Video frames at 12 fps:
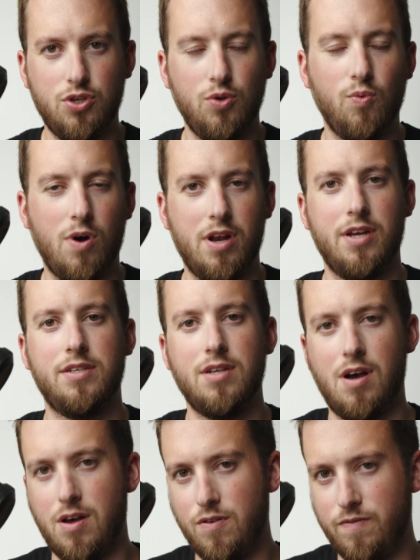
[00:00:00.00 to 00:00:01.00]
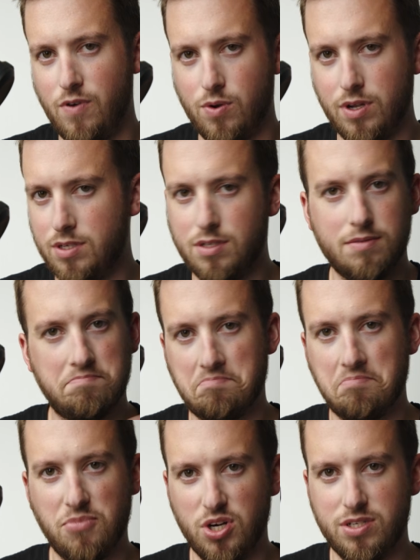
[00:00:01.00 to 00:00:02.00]
do you want it to autofocus
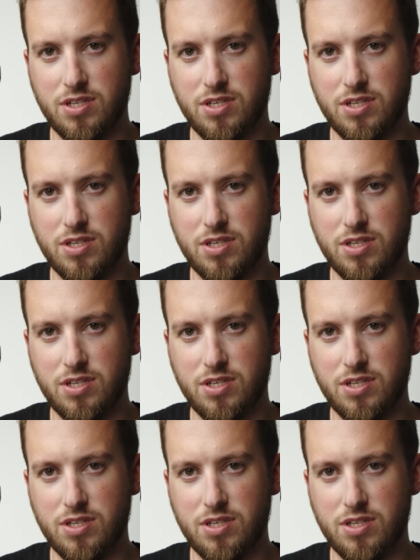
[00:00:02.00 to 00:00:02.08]
pretty